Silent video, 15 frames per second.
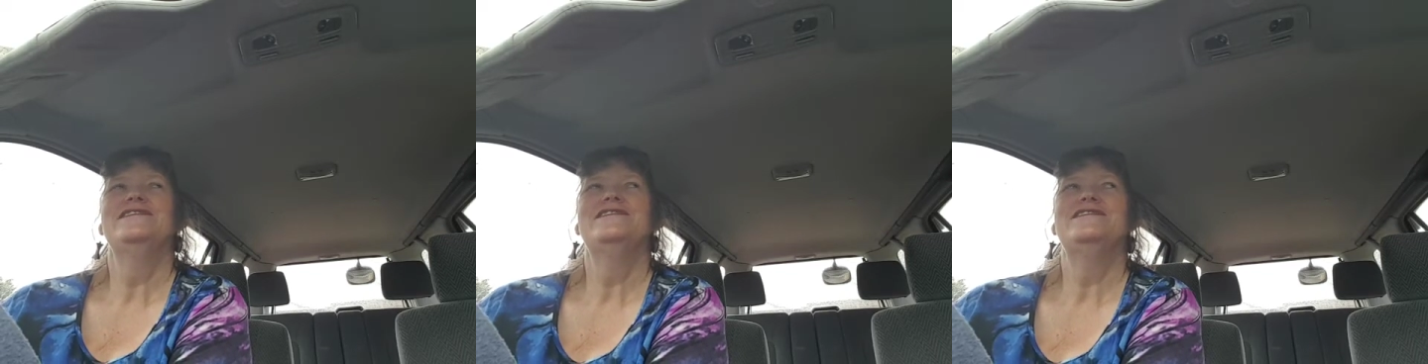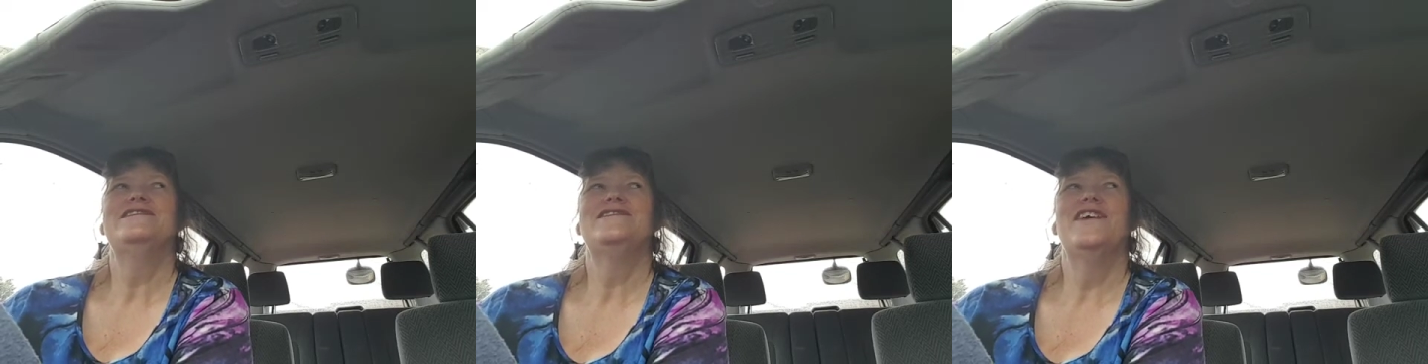
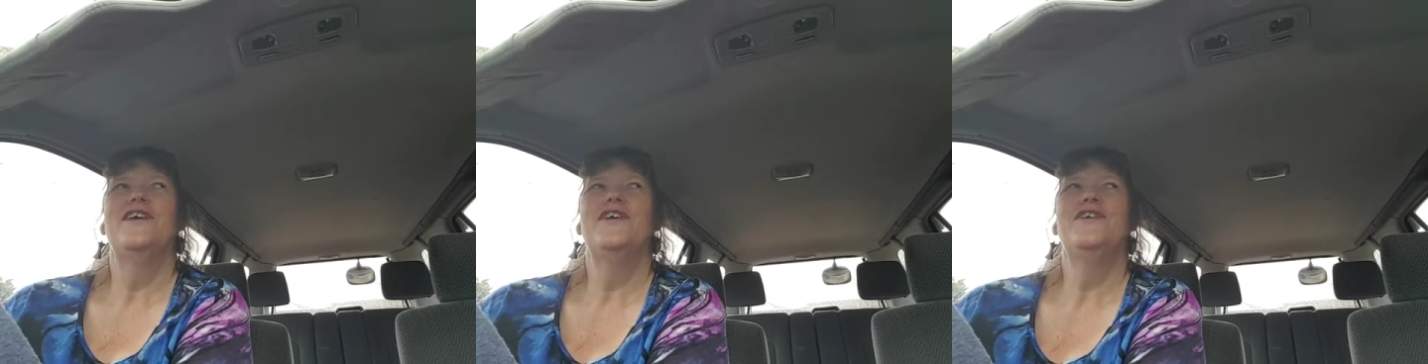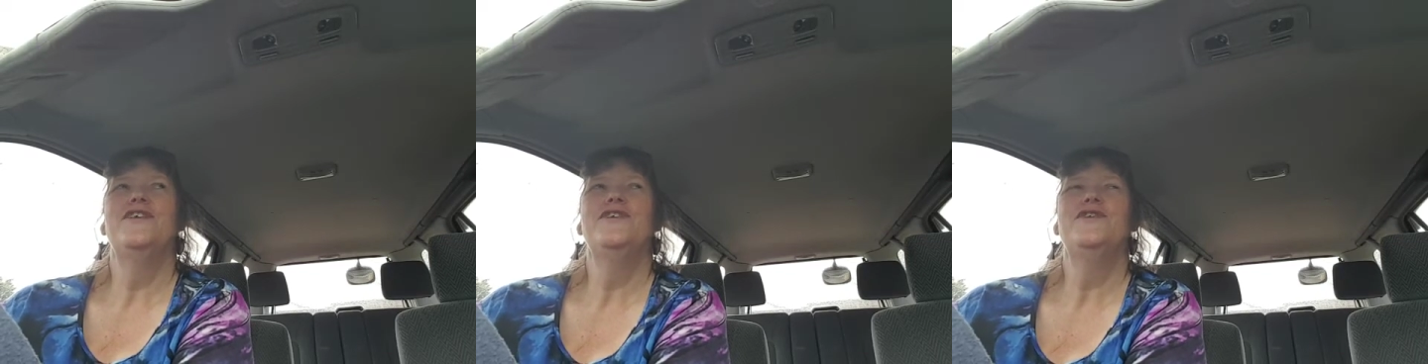So
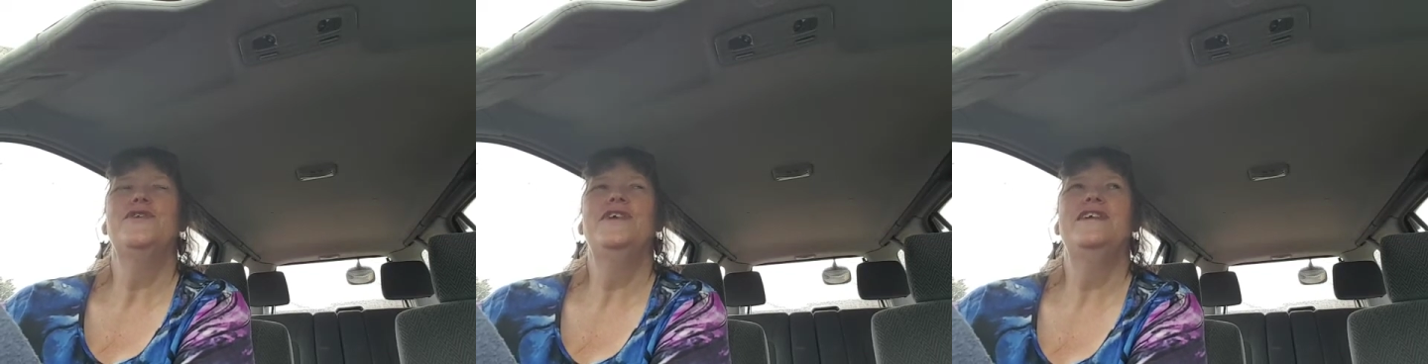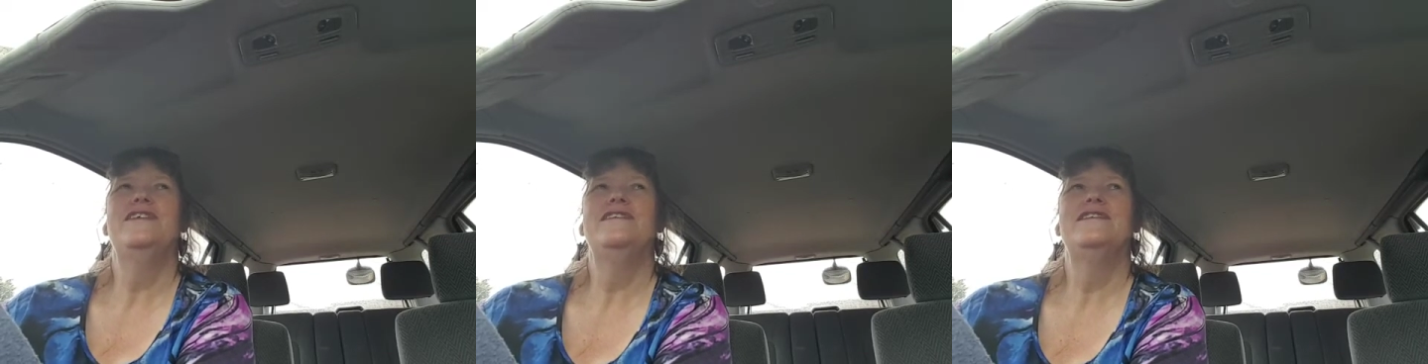
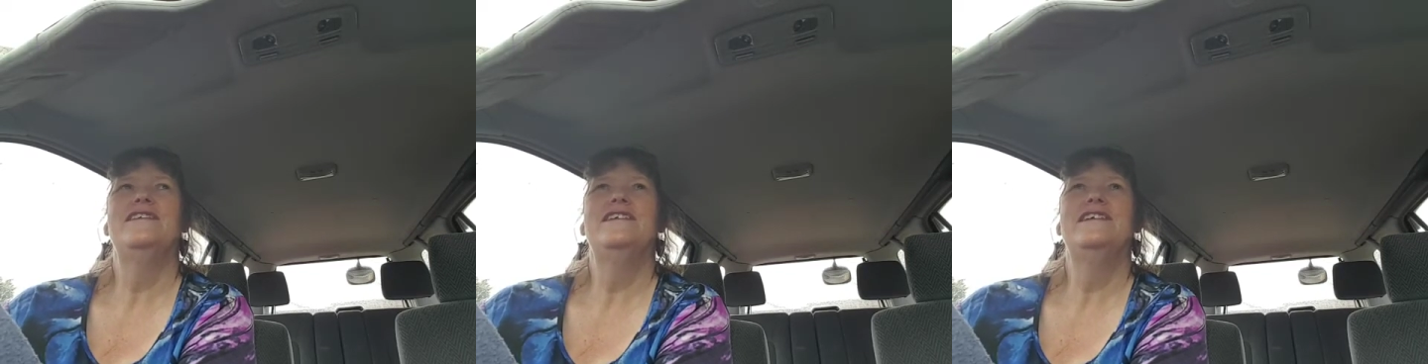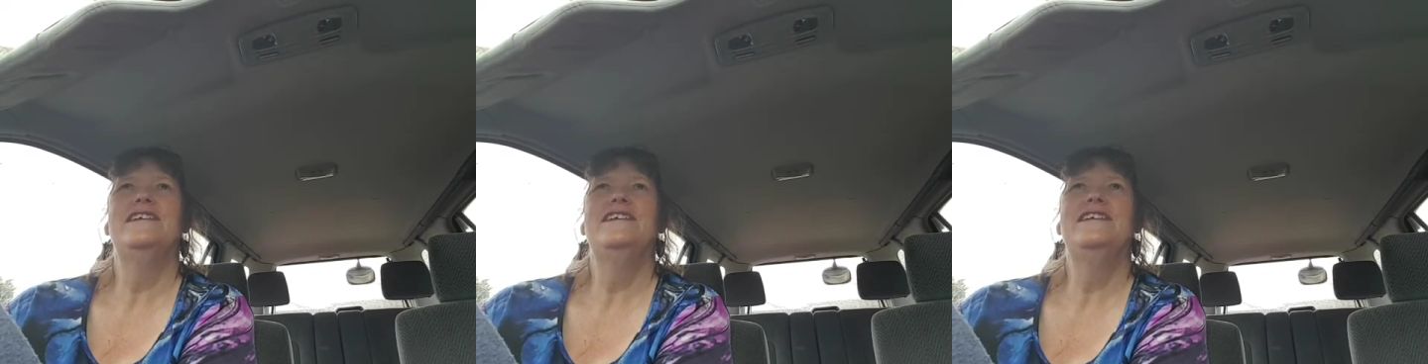
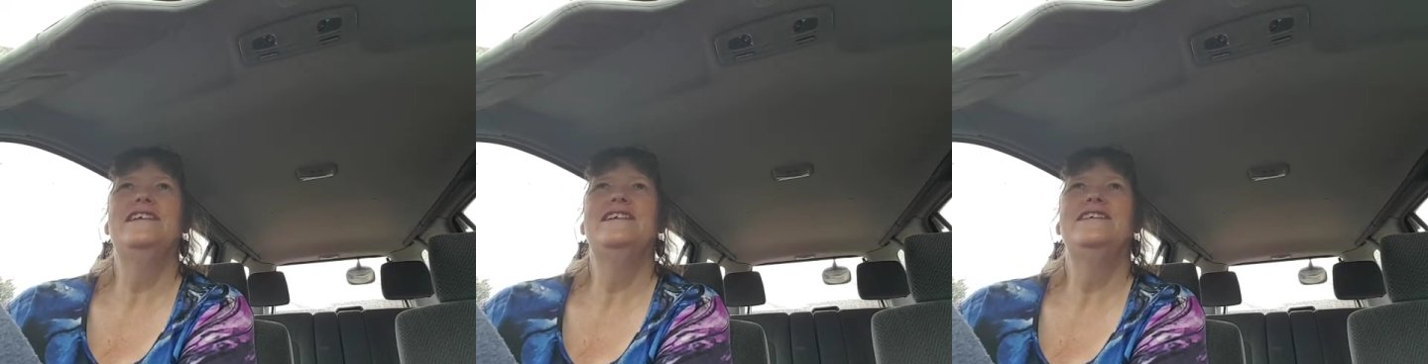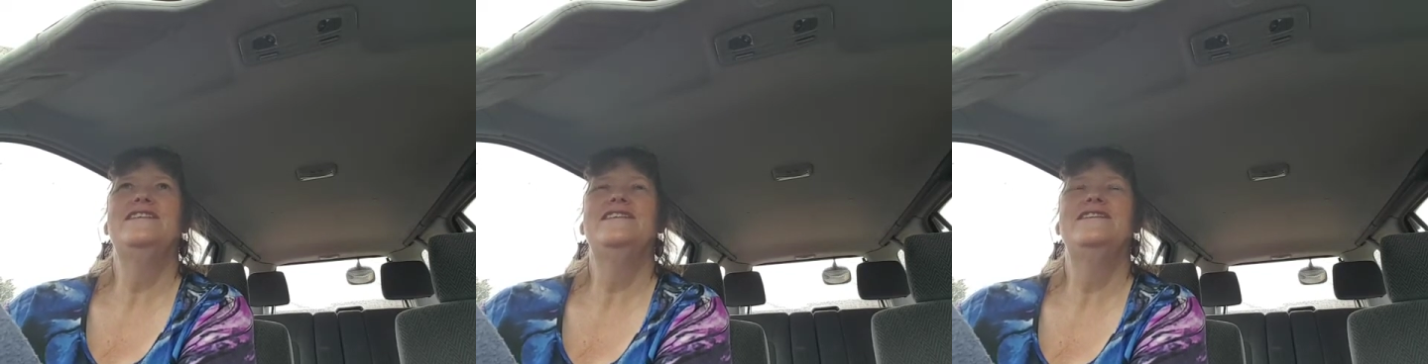
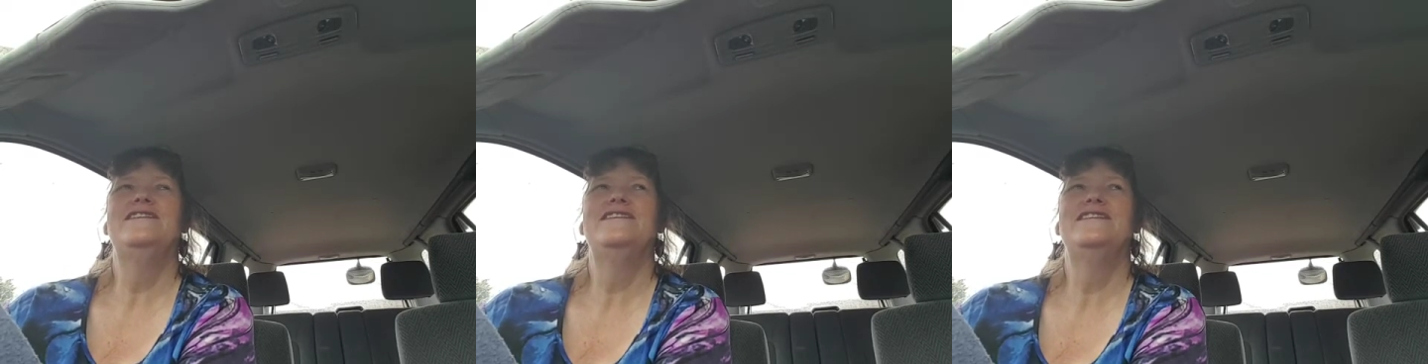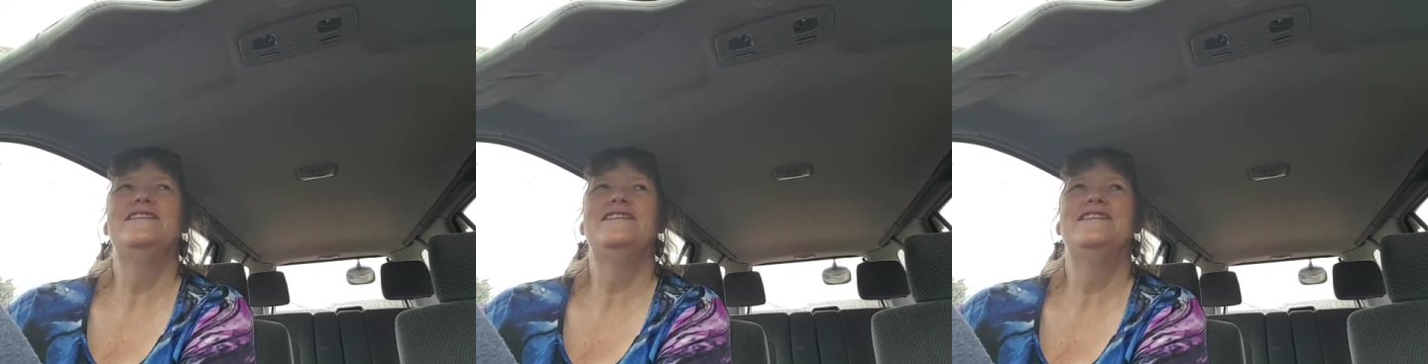I
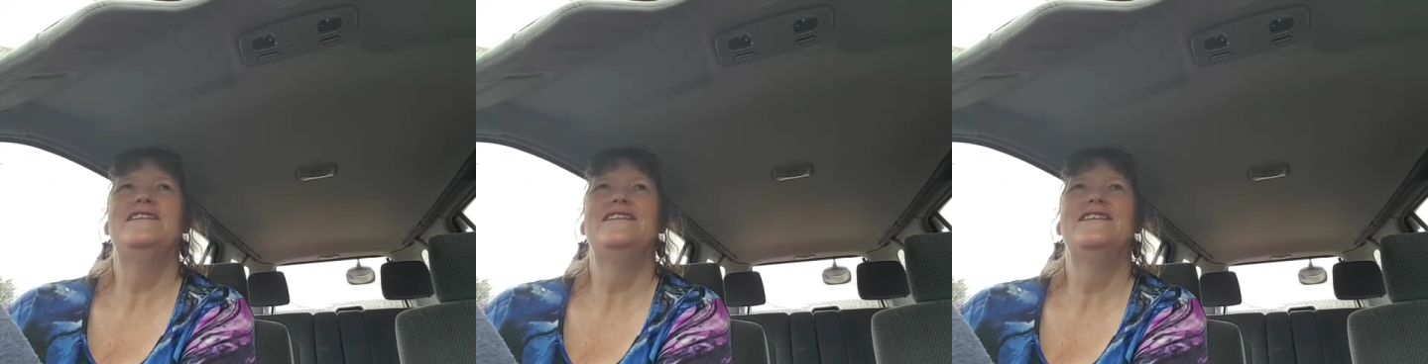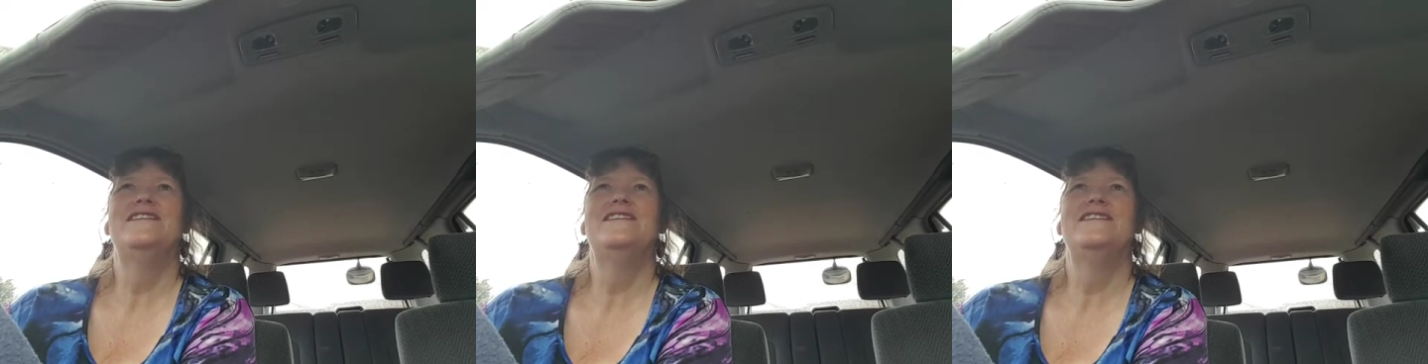
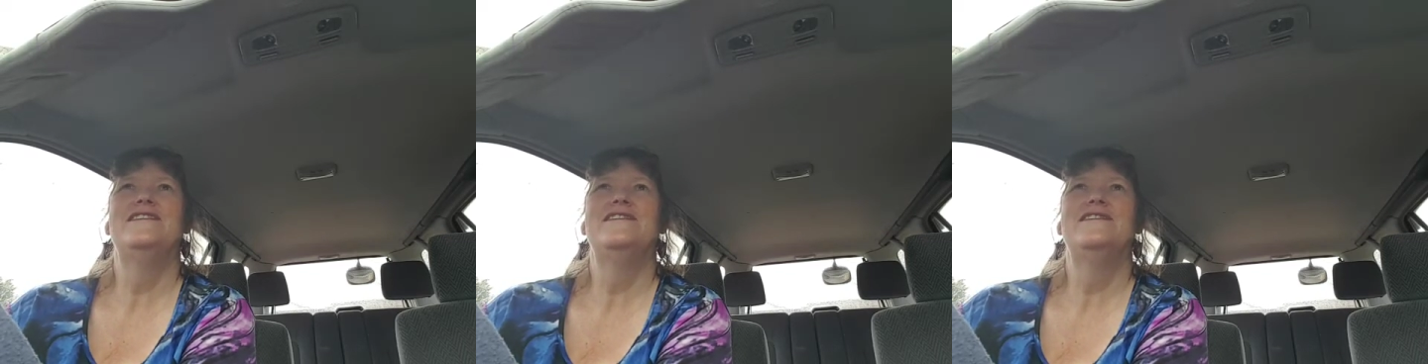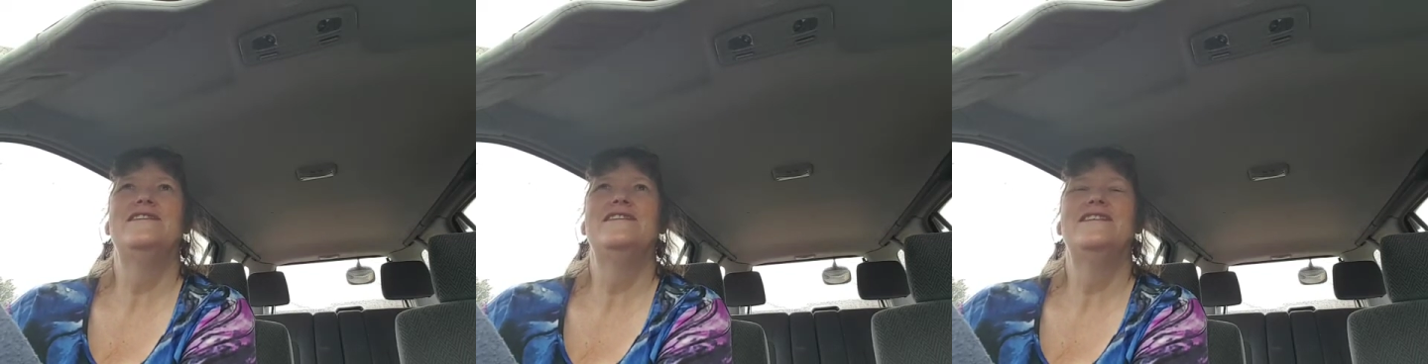
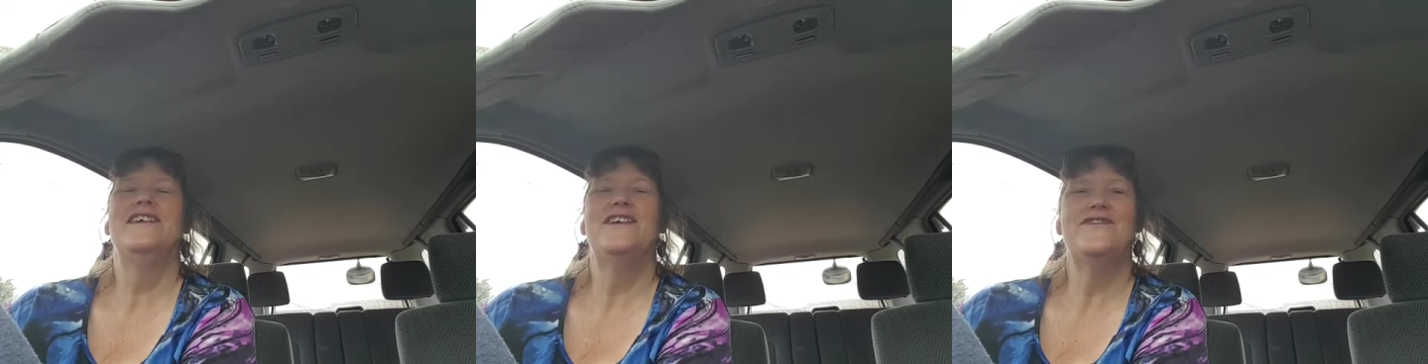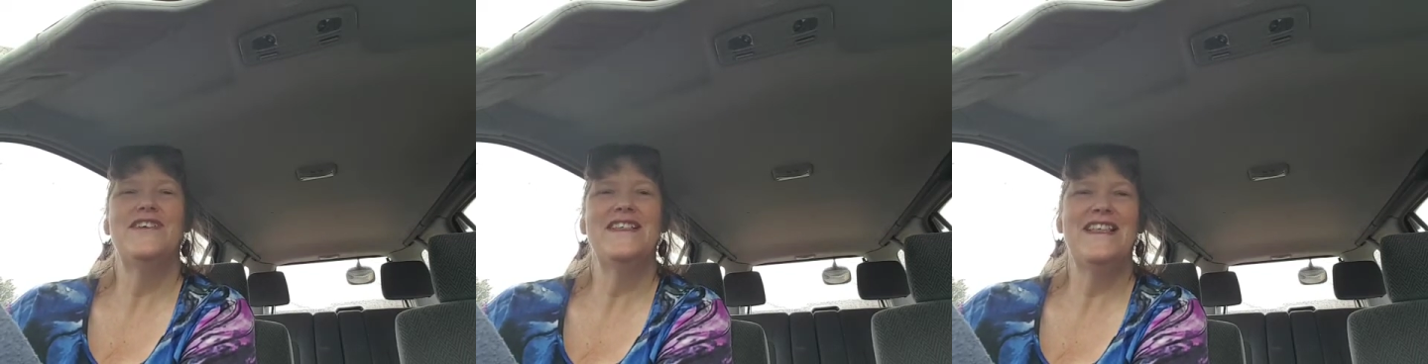
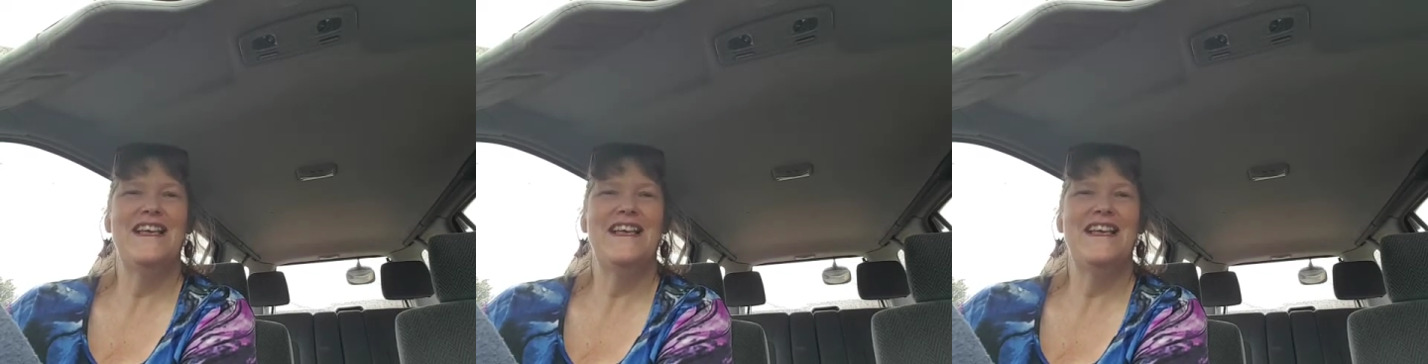think